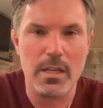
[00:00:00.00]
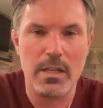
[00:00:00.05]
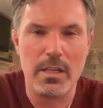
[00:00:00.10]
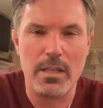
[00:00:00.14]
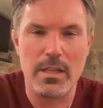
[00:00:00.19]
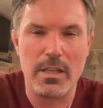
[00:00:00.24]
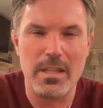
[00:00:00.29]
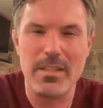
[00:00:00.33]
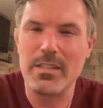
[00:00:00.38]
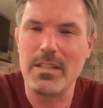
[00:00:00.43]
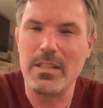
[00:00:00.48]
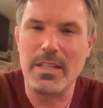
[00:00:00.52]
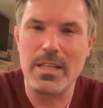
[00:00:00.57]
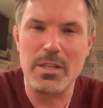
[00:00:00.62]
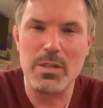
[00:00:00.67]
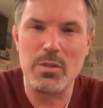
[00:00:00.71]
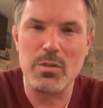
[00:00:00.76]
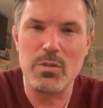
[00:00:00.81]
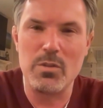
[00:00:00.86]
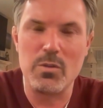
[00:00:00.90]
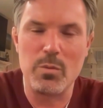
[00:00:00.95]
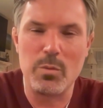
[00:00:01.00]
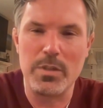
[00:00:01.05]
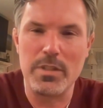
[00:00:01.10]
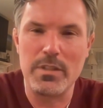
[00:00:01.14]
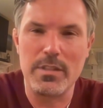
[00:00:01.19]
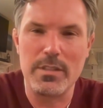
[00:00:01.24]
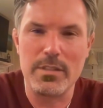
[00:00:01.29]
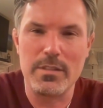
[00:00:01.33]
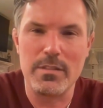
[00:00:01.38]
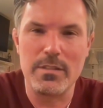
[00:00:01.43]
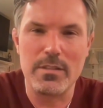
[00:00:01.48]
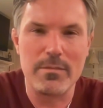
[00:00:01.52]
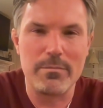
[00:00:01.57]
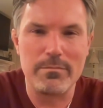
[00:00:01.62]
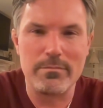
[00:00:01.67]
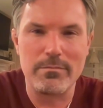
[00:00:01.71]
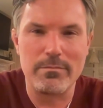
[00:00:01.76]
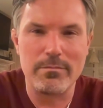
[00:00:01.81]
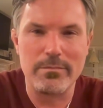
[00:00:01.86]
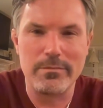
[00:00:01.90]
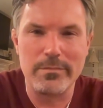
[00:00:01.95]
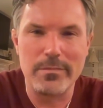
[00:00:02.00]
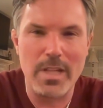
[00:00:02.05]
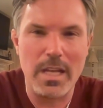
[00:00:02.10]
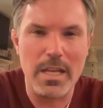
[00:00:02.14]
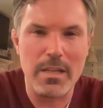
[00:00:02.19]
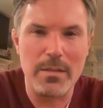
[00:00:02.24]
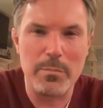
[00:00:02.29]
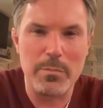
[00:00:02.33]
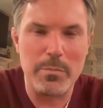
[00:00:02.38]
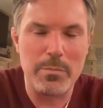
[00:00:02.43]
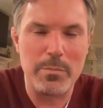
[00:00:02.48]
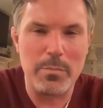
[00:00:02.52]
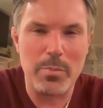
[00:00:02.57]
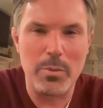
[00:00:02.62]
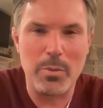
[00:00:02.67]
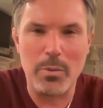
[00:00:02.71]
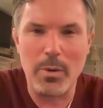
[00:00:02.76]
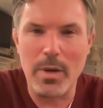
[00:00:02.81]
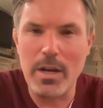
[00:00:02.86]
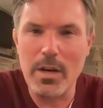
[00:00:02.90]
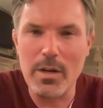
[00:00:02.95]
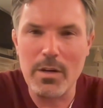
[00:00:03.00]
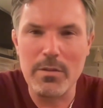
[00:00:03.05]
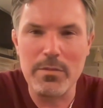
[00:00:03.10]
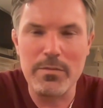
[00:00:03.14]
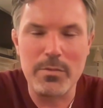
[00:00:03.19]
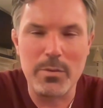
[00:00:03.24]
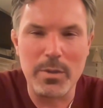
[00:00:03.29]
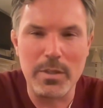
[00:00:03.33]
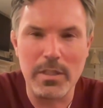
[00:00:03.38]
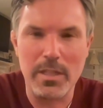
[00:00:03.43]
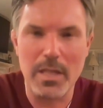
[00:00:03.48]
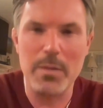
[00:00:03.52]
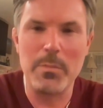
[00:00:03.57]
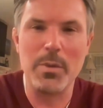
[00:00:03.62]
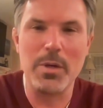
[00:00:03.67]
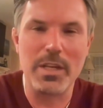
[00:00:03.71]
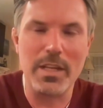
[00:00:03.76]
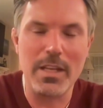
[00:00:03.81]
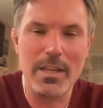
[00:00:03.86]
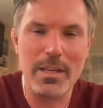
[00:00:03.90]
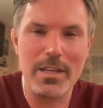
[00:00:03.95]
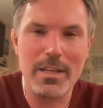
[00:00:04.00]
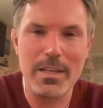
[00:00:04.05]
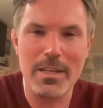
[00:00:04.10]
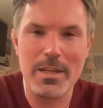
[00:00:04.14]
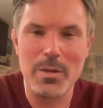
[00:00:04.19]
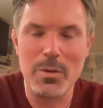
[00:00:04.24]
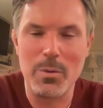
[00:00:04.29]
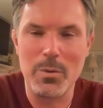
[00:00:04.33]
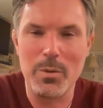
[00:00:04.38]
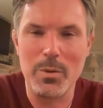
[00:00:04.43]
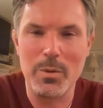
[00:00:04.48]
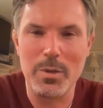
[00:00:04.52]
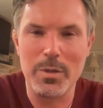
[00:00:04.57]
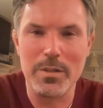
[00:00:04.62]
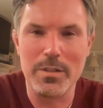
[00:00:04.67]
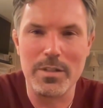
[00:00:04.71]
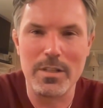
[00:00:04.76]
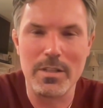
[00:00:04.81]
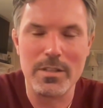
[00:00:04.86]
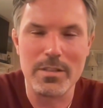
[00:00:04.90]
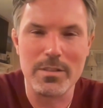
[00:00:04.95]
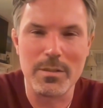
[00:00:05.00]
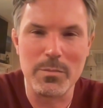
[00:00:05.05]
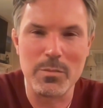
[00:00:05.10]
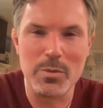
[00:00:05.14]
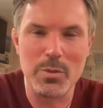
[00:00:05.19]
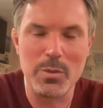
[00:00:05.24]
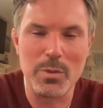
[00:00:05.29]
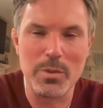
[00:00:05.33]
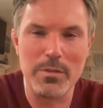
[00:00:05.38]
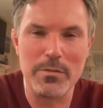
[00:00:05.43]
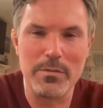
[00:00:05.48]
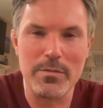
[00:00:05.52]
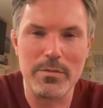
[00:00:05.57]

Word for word: is it that you just want this like prayer for a Lamborghini or some sort of